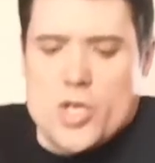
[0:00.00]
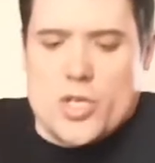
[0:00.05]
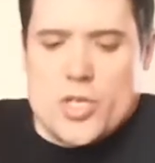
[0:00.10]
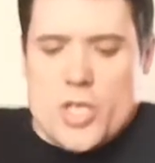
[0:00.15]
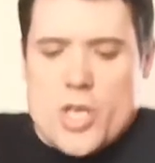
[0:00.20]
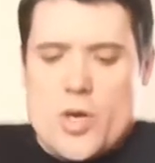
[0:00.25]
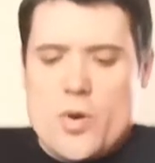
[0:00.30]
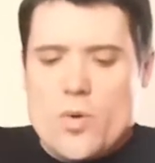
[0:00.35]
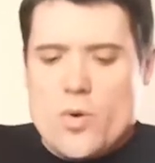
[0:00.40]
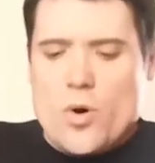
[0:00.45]

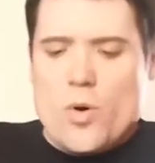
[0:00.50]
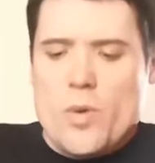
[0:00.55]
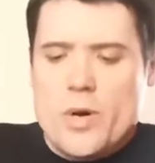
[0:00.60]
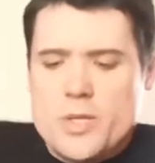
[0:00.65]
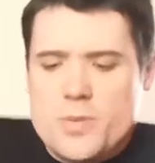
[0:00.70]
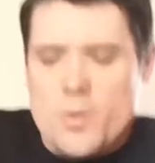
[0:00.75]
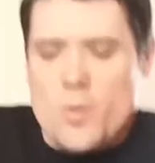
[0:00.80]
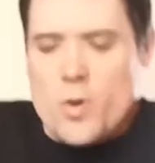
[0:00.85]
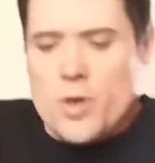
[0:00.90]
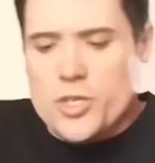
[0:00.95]
So
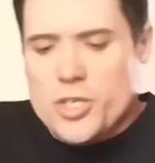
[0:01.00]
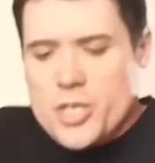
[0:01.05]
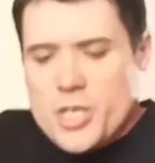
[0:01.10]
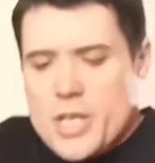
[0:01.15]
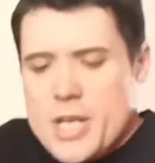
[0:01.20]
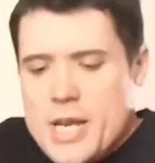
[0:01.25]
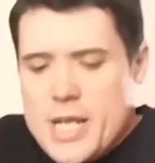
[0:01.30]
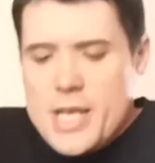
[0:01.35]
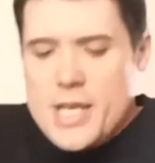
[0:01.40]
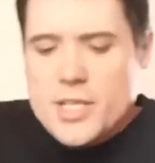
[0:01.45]
always be watching
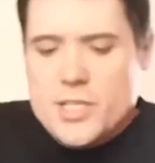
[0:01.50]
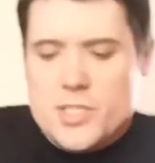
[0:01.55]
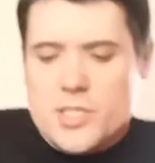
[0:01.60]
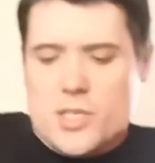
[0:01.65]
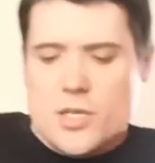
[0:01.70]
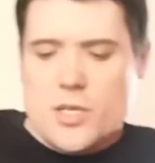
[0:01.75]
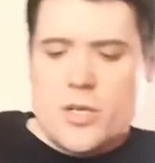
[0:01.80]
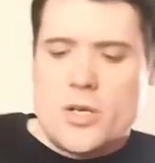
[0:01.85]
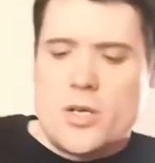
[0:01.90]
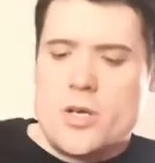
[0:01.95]
your knees.
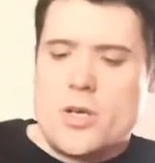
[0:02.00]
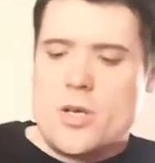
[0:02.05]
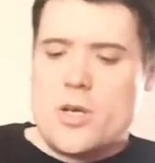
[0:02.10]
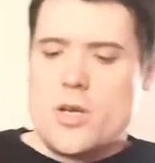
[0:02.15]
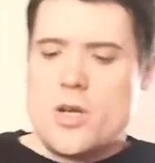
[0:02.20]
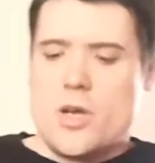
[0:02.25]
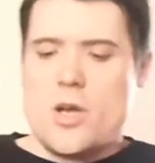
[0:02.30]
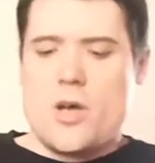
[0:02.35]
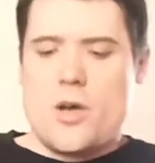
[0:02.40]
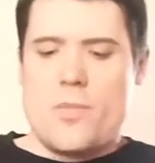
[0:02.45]

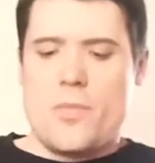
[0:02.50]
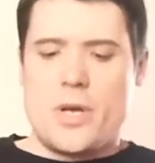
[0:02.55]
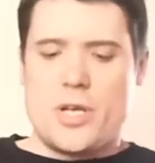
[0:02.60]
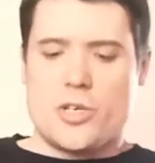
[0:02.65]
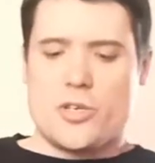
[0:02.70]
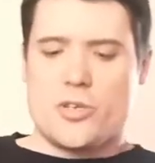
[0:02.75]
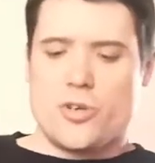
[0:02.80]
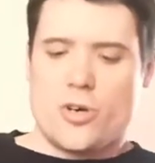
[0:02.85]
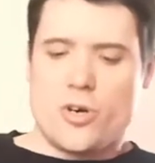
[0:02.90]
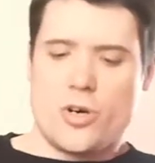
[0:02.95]

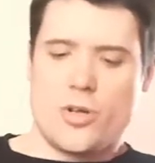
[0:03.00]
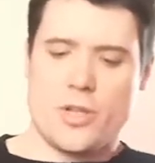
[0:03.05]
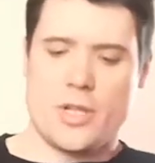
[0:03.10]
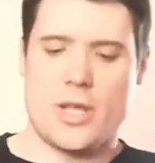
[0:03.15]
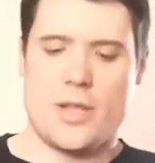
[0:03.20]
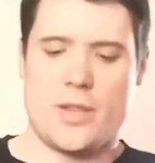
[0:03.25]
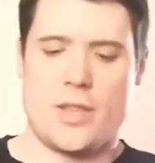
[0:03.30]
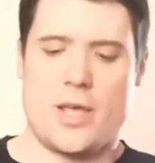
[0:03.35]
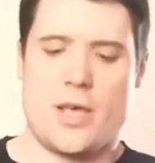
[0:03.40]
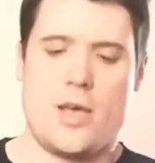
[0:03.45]
Make sure
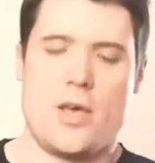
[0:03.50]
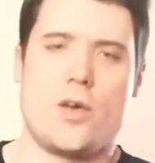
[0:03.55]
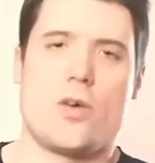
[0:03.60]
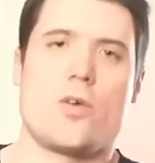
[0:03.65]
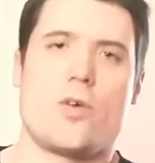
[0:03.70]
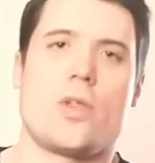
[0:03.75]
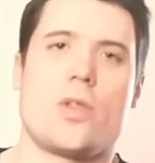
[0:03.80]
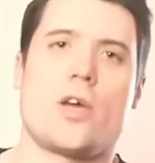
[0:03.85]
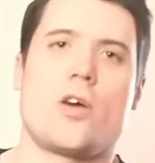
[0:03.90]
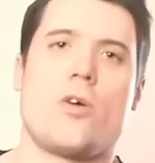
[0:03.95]
that
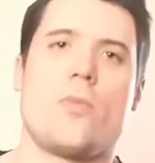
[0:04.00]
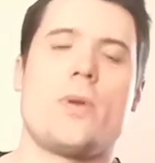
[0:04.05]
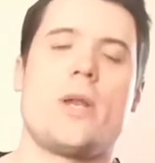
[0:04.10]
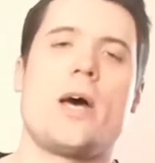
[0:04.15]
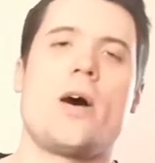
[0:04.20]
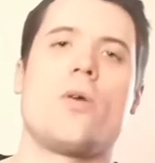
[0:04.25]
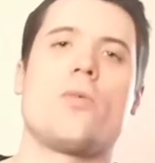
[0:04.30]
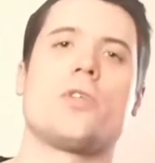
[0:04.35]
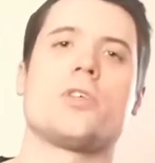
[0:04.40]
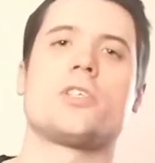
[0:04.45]
they're coming
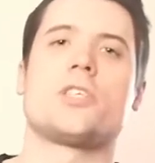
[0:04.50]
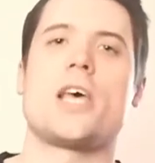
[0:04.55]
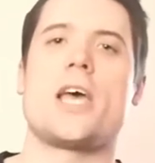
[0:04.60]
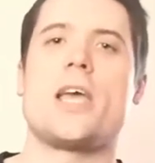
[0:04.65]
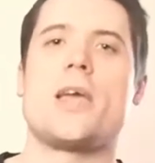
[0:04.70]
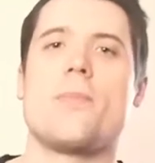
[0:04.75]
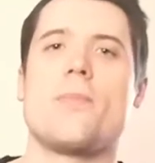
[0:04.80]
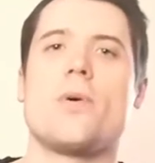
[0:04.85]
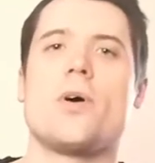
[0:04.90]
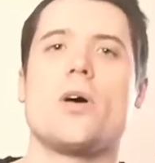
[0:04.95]
out the
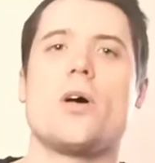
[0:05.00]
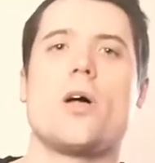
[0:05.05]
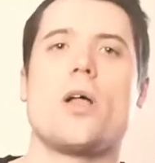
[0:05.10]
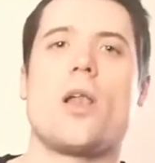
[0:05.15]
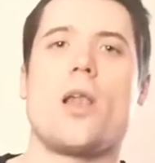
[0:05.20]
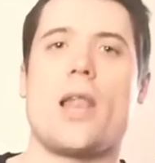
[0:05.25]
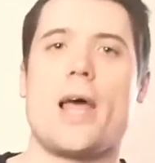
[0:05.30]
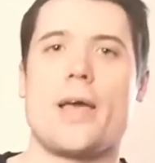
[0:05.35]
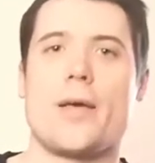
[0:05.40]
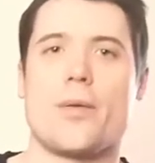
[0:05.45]
same
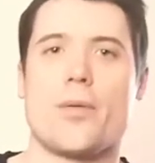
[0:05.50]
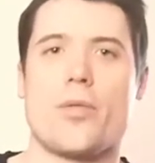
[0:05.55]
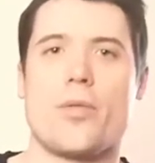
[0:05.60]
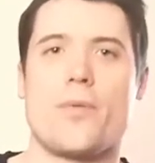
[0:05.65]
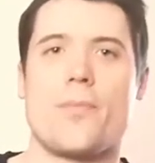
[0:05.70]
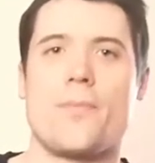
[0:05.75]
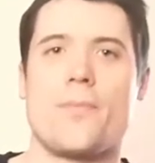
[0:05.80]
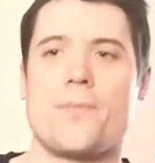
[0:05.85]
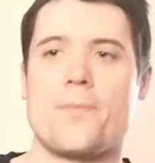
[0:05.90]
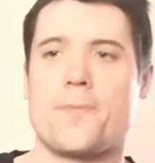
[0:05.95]
length.
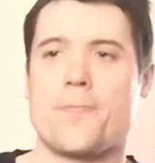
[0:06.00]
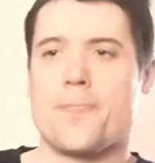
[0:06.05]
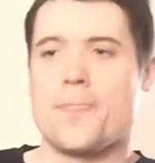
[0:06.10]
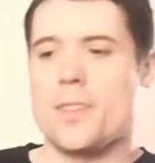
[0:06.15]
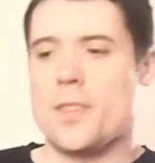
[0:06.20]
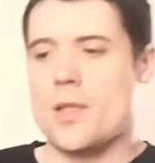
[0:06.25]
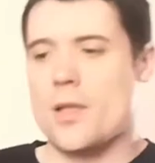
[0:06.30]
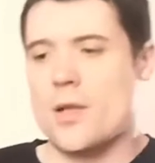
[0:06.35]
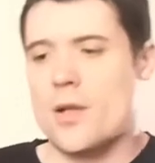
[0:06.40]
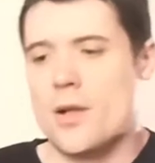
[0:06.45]

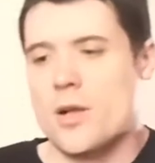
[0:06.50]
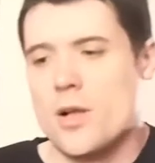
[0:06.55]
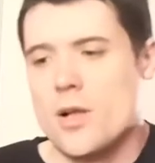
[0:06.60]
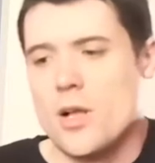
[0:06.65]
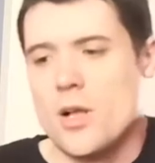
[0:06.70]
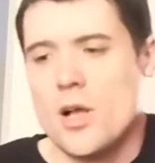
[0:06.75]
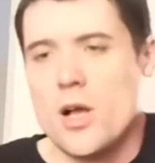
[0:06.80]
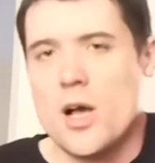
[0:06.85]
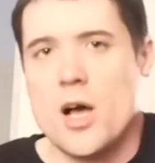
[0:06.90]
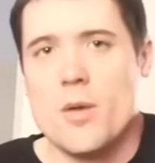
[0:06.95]

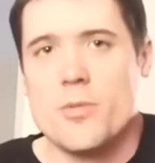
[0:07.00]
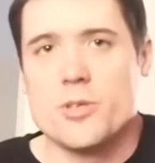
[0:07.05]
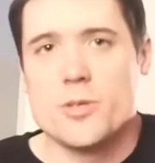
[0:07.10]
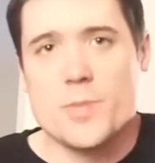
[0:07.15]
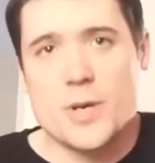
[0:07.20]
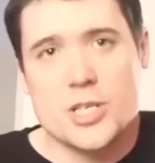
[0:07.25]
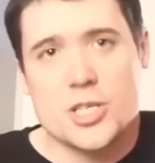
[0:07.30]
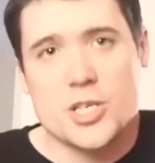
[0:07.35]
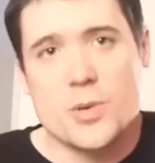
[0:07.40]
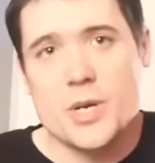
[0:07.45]

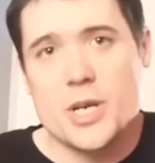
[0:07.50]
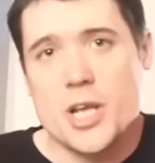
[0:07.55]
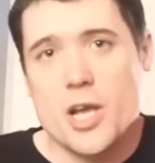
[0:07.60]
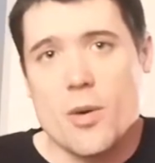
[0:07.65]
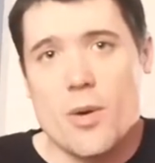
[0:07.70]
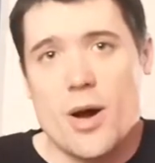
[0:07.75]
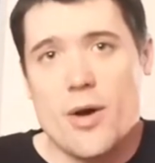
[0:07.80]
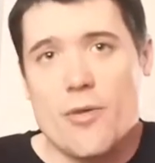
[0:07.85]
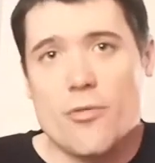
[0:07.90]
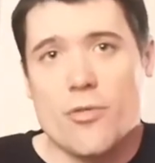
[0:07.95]
Especially when you
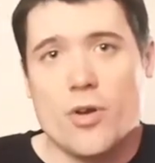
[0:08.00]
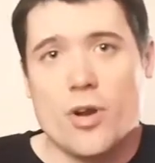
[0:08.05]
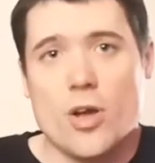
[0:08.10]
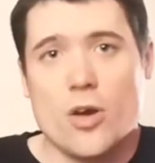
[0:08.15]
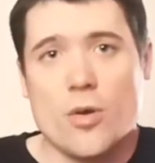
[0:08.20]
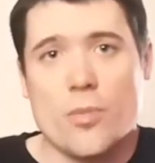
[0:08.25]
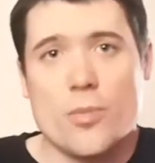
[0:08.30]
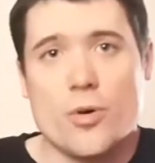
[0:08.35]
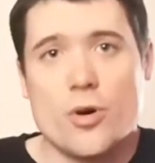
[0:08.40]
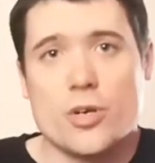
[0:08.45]
go out for a
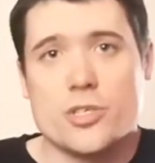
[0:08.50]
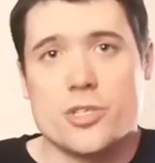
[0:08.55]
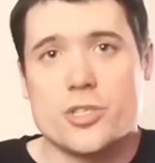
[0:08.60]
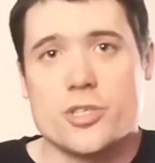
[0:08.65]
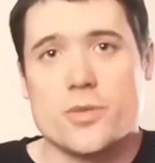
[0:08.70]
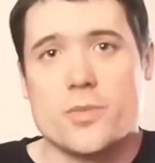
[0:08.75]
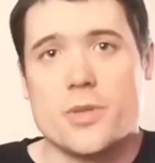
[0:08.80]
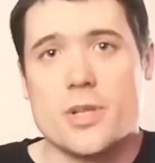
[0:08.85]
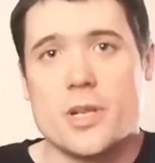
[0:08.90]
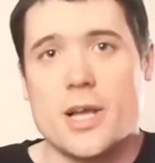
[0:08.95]
long push or
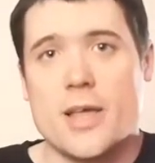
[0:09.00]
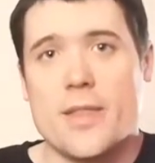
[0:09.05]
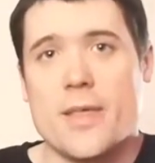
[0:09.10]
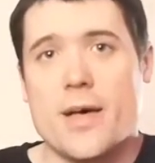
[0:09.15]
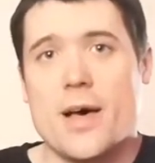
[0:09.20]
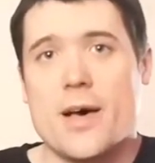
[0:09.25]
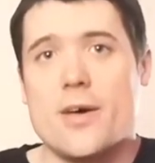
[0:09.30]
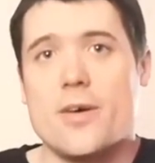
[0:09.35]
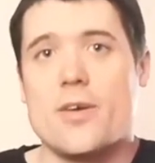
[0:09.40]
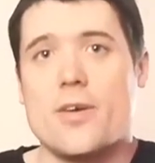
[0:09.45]
something like
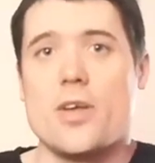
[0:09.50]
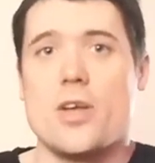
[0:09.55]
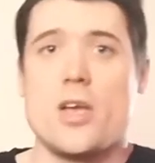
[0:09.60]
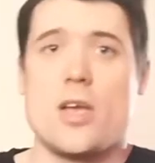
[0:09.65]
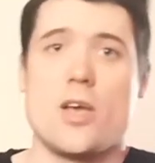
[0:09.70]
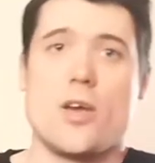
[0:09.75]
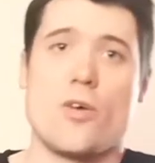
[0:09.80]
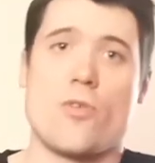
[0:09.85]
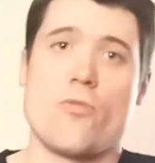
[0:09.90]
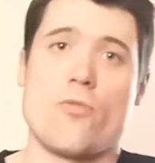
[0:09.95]
that,
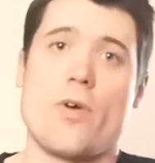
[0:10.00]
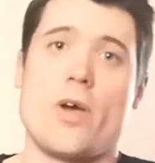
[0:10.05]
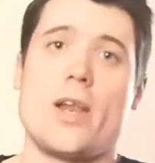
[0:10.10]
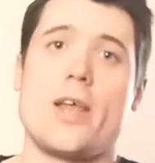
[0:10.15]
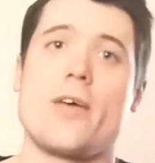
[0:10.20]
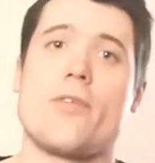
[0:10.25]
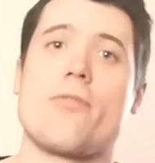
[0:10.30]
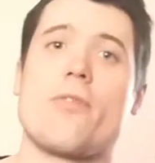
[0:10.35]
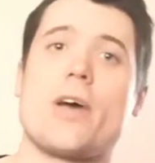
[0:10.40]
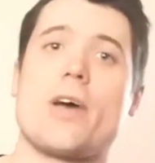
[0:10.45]
it will
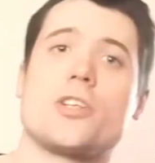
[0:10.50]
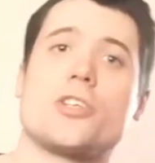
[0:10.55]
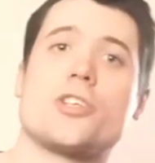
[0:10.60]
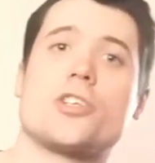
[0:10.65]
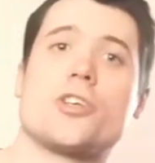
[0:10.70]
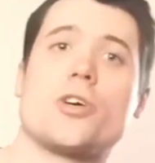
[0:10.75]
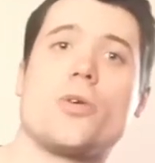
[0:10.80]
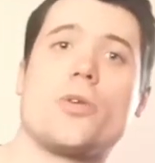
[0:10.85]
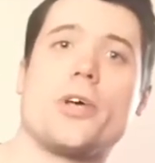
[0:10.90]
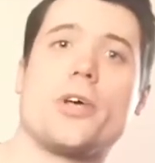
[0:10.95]
really affect your
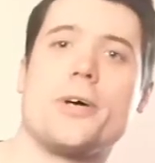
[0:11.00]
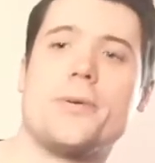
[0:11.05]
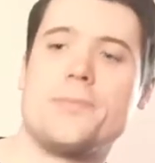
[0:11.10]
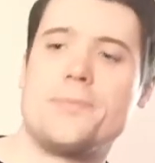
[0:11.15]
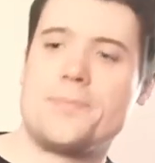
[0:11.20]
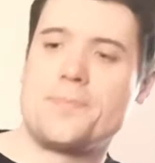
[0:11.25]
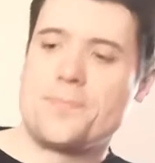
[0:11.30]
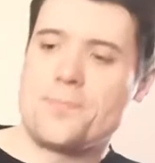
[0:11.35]
shoulder.